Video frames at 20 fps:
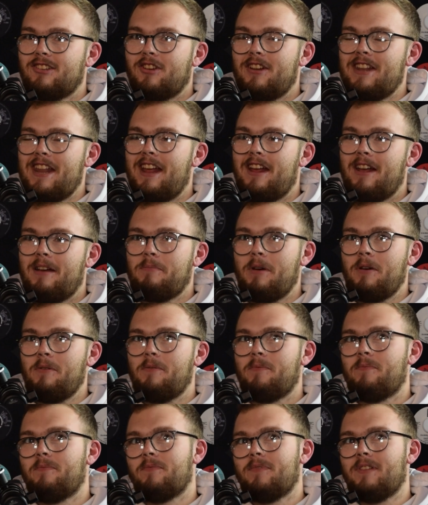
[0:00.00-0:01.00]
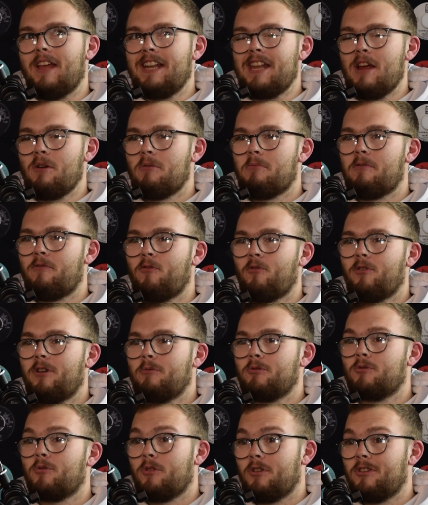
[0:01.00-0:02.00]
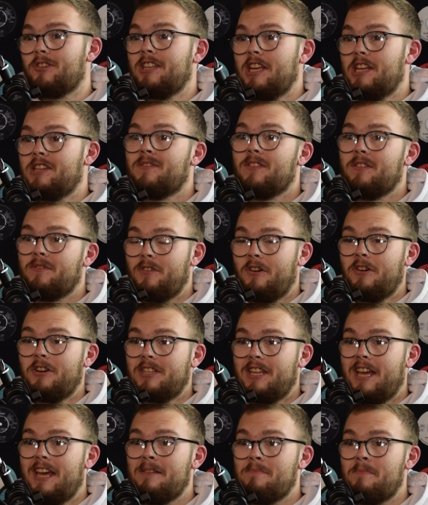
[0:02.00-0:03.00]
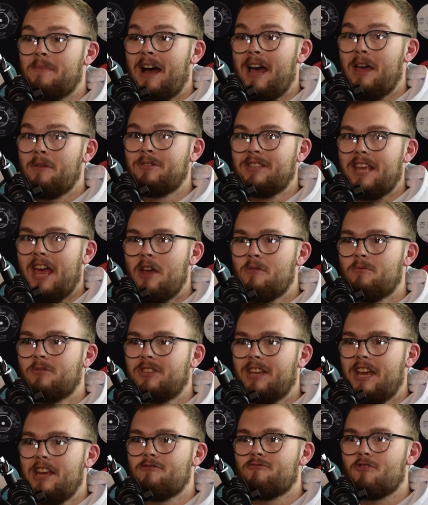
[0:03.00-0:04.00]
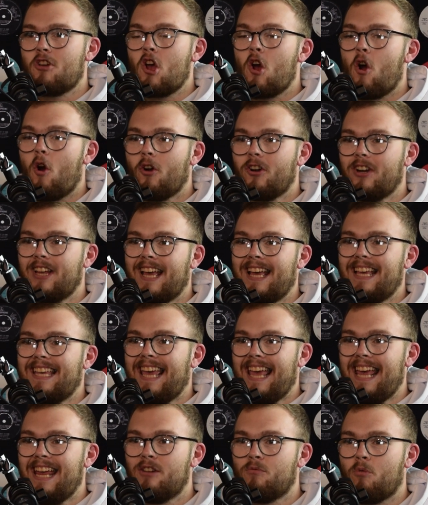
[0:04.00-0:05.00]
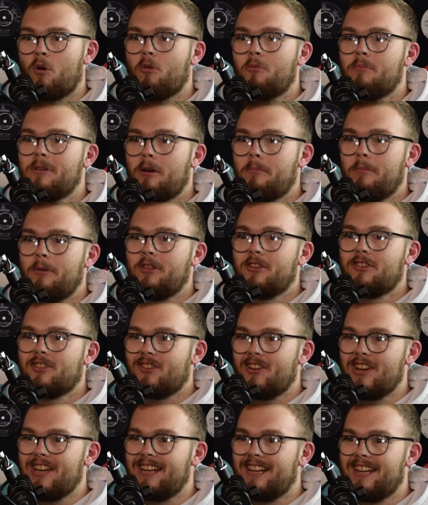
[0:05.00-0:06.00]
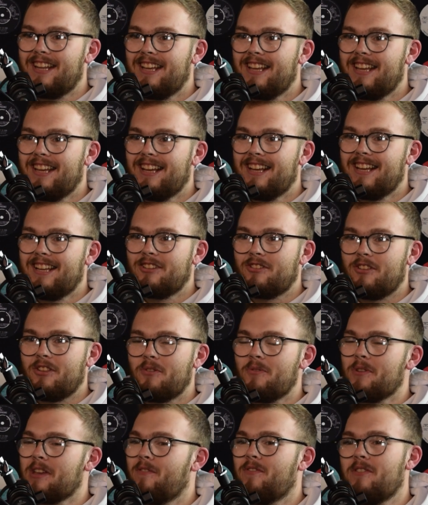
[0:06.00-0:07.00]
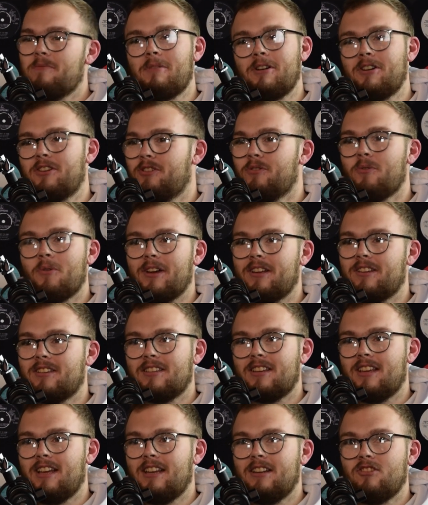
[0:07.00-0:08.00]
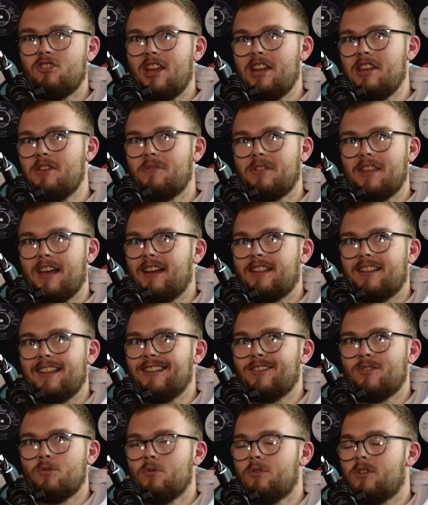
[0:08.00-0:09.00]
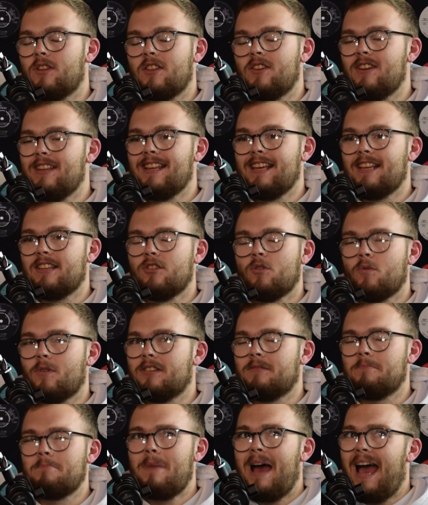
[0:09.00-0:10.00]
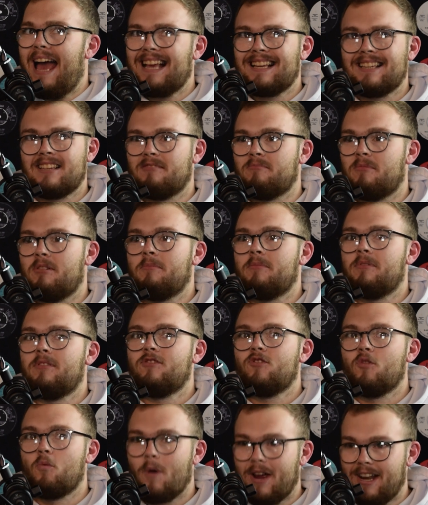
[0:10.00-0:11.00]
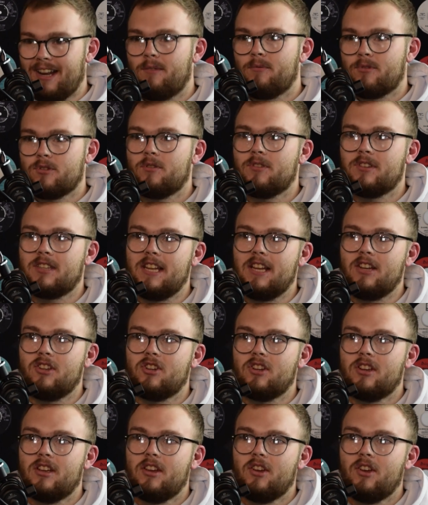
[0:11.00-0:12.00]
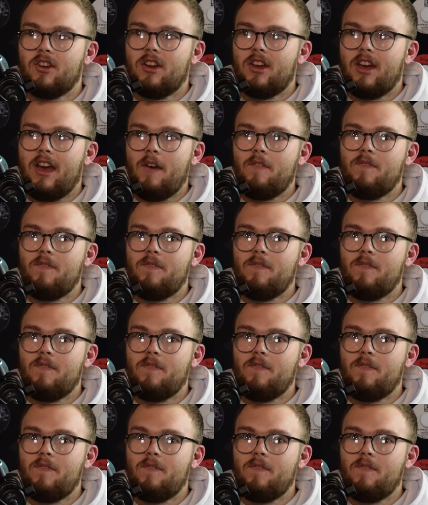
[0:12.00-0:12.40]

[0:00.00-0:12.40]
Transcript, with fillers: So an, about an hour before I was going on stage for the first time, I was outside recording again what will be up on the screen. So they don't give you much notice. And genuinely, I had like two to three days notice maximum to when I was on stage. Yep.